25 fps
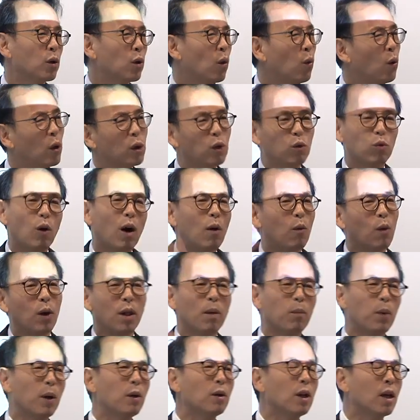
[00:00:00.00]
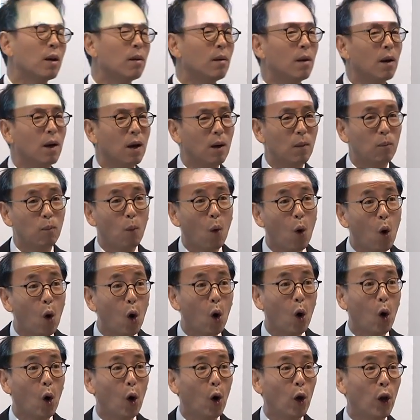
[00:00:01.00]
so what's wrong with building
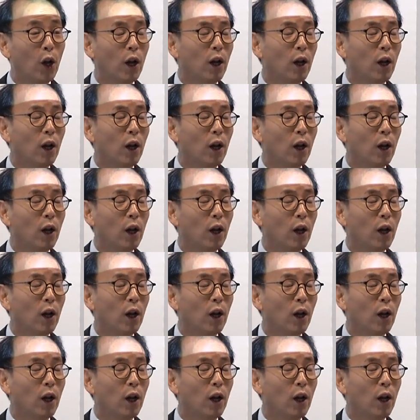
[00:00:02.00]
more?